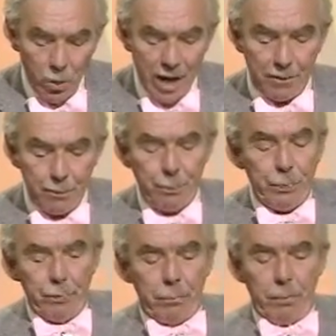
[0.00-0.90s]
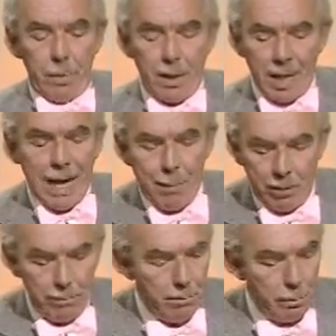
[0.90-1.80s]
Wait. Come on,
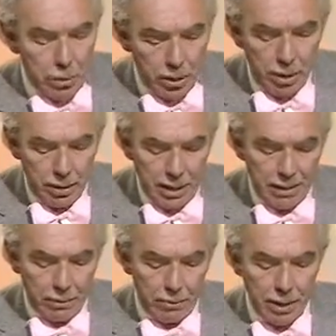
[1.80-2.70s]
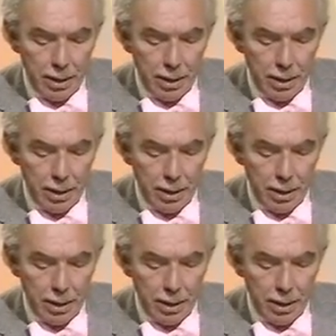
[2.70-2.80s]
Muir, get onto